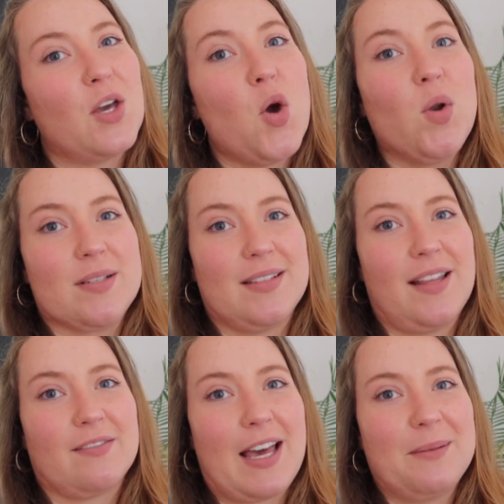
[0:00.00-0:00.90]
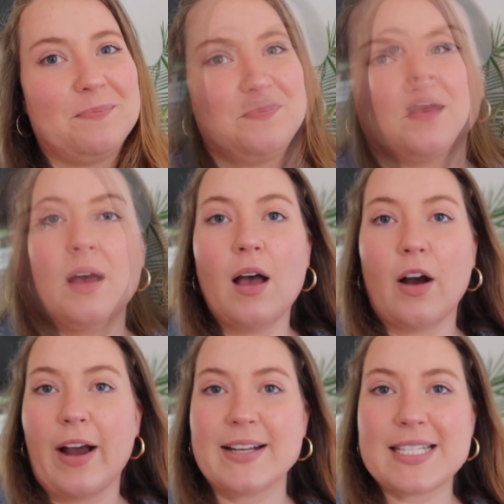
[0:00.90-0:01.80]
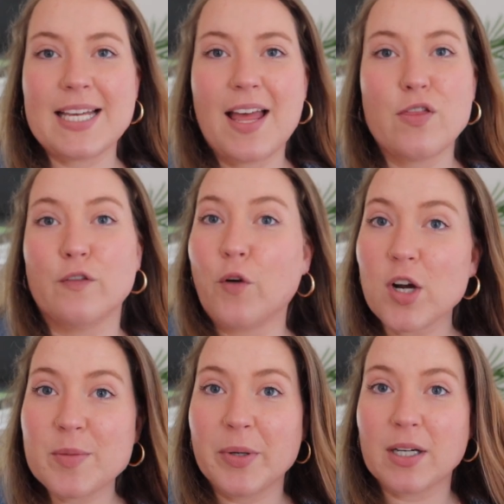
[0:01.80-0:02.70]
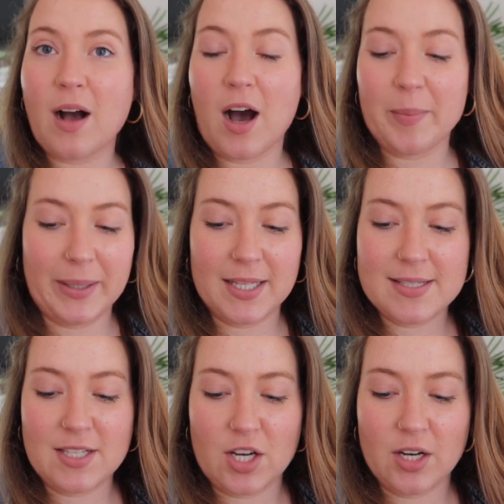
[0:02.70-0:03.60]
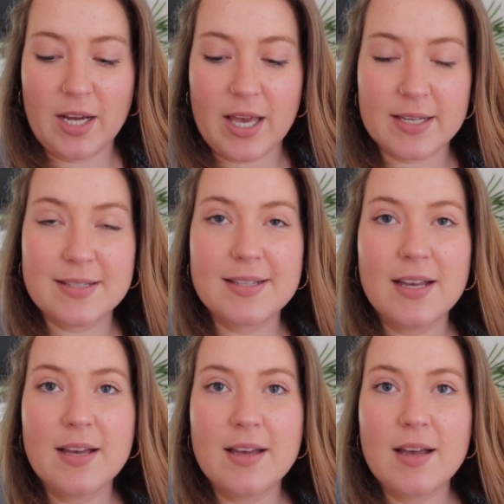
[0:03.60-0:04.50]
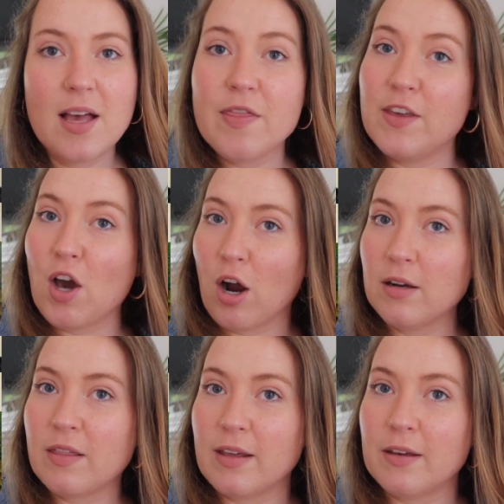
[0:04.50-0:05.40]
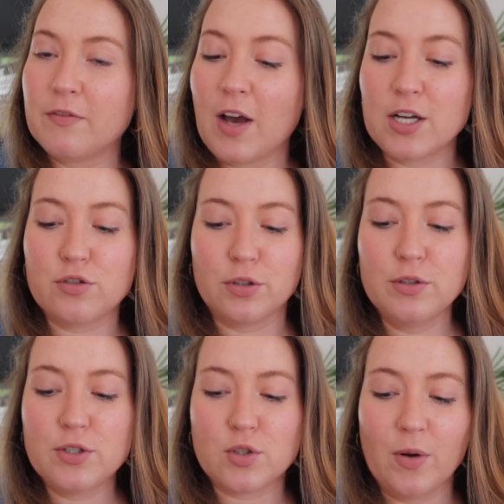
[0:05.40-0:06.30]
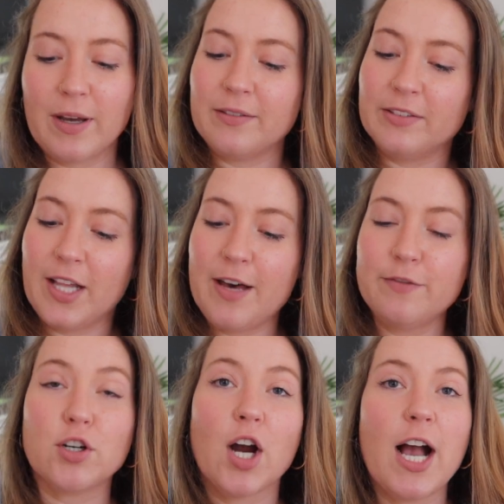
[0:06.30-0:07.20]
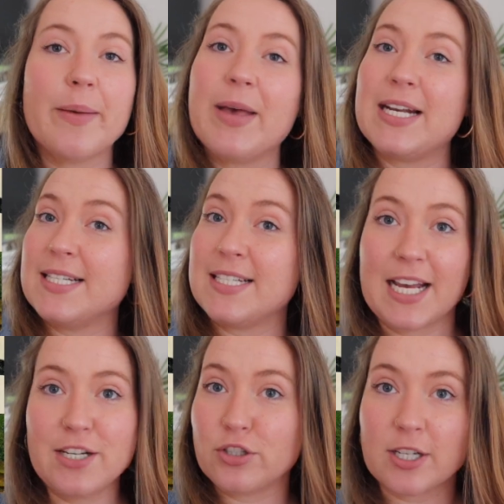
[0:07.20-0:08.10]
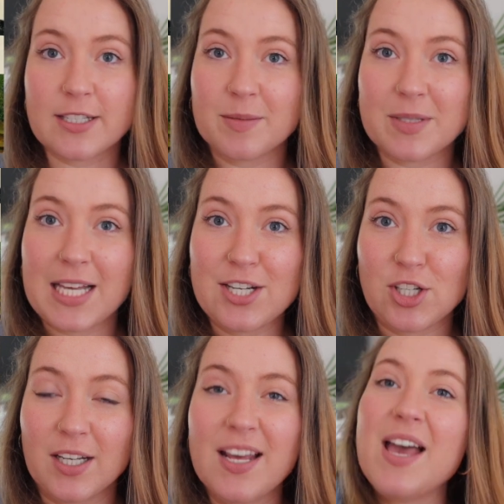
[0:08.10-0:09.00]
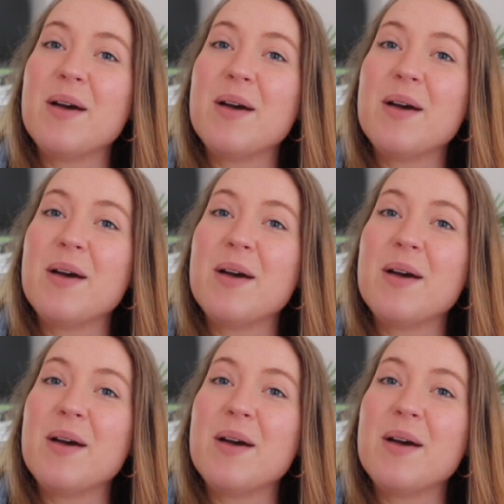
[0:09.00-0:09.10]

Who doesn't love that? All right, the fourth book on my list here is the Art Thief, a true story of love, crime, and a dangerous obsession